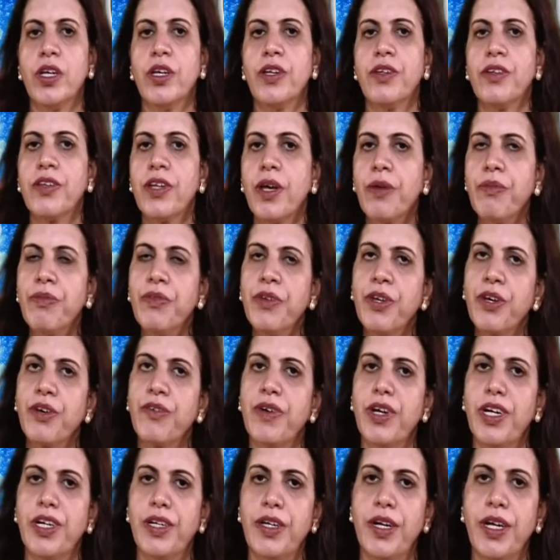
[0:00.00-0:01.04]

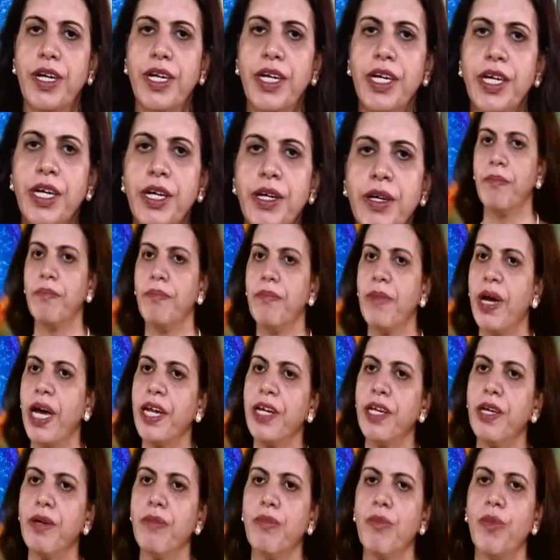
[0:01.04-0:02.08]
Subsequently,
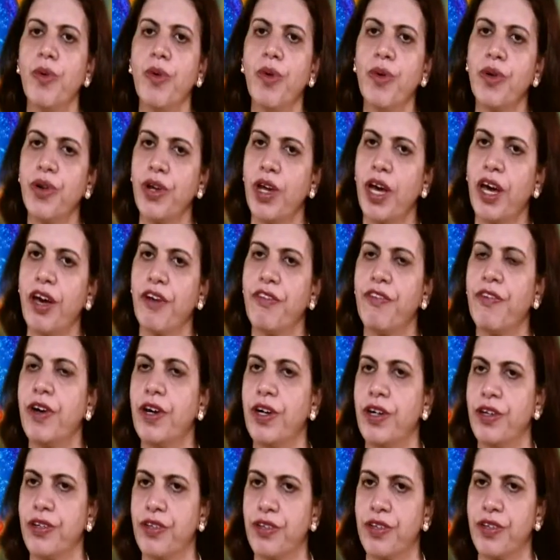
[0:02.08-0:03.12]
many more
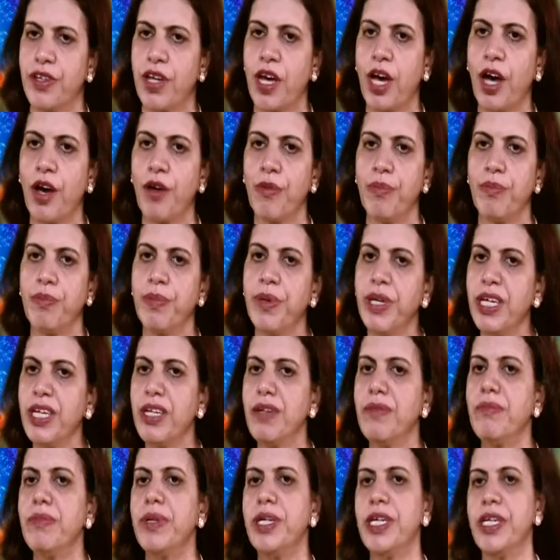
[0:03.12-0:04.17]
efforts have
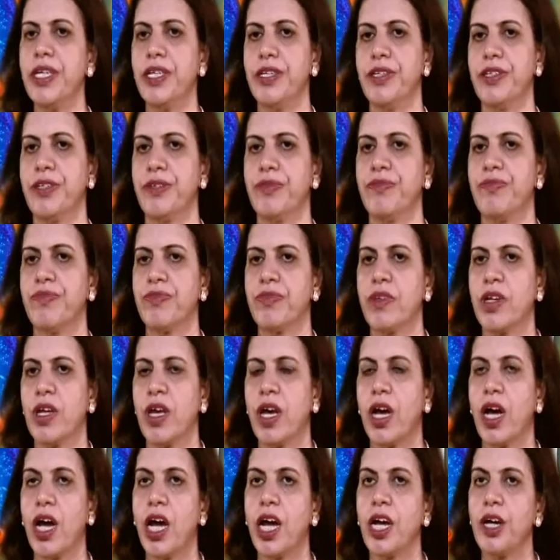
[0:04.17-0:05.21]
been made
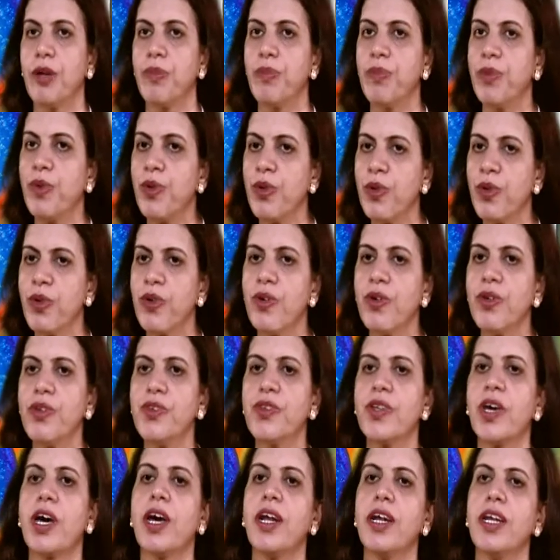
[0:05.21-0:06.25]
and
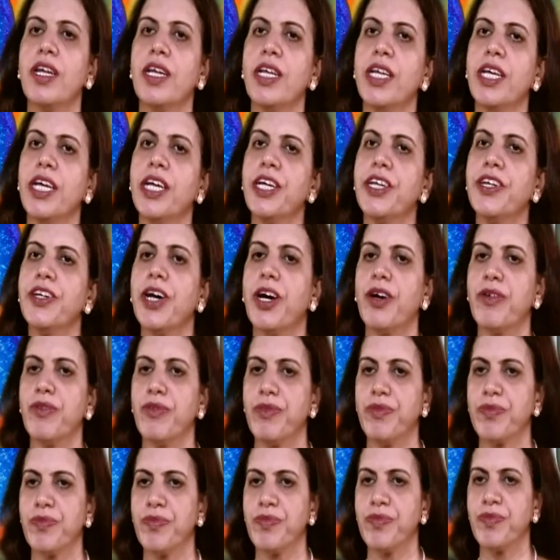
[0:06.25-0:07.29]
protocols are laid
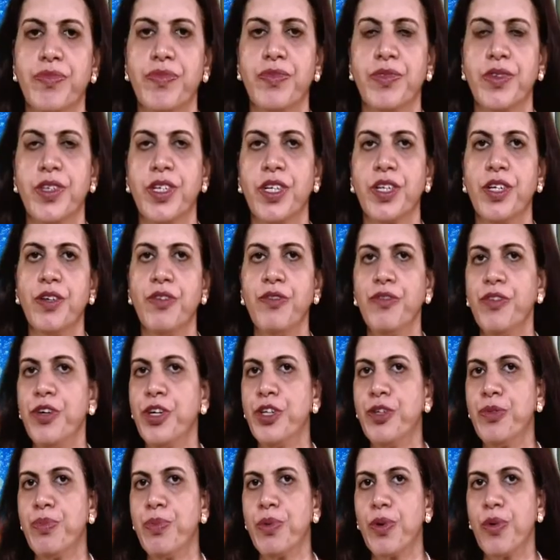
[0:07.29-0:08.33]
down
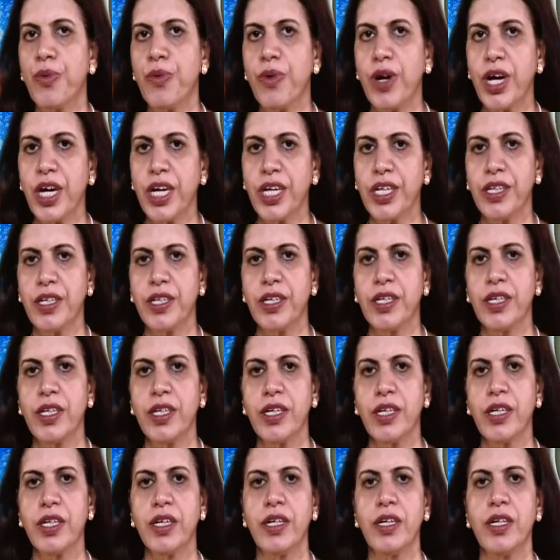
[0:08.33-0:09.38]
which provide
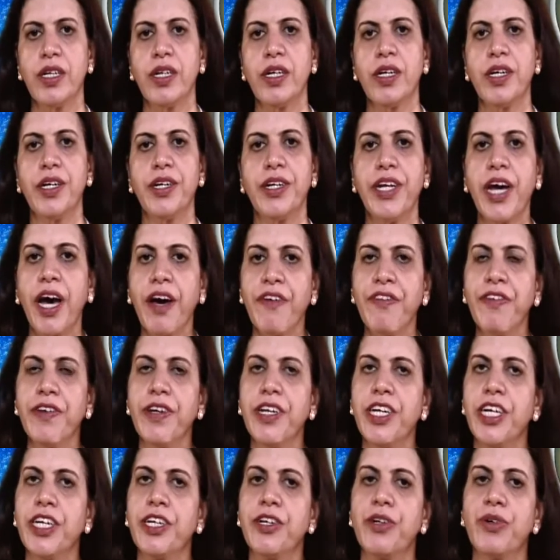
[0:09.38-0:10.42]

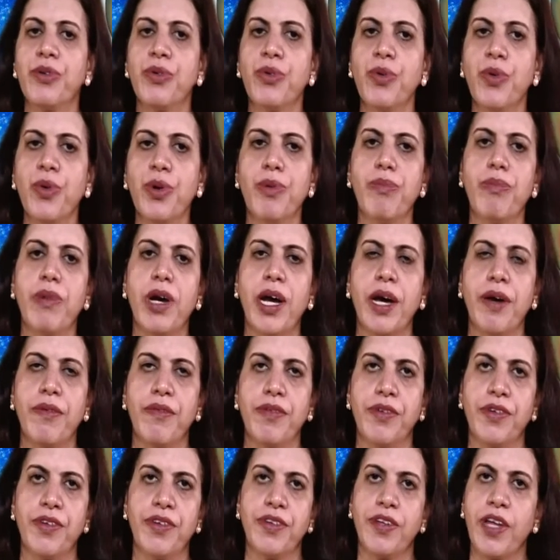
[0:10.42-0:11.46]
definite roadmap
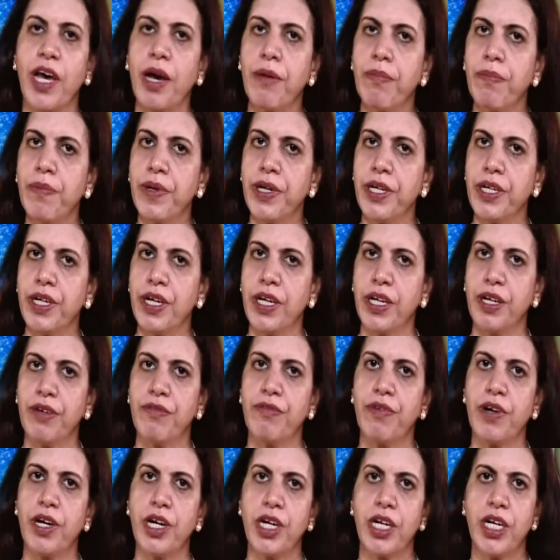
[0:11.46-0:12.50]
separately
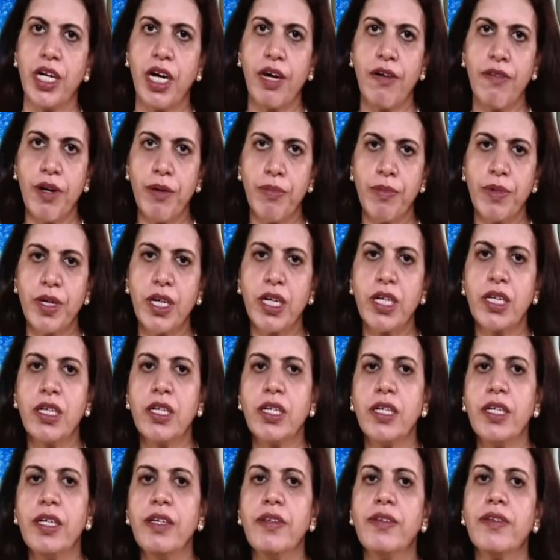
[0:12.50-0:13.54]
for developed
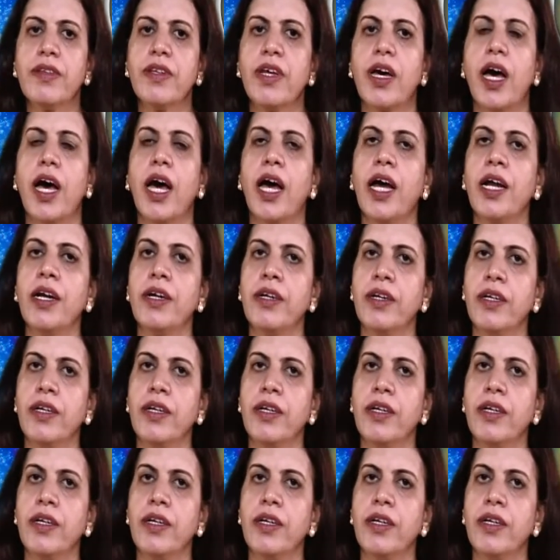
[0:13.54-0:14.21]
countries and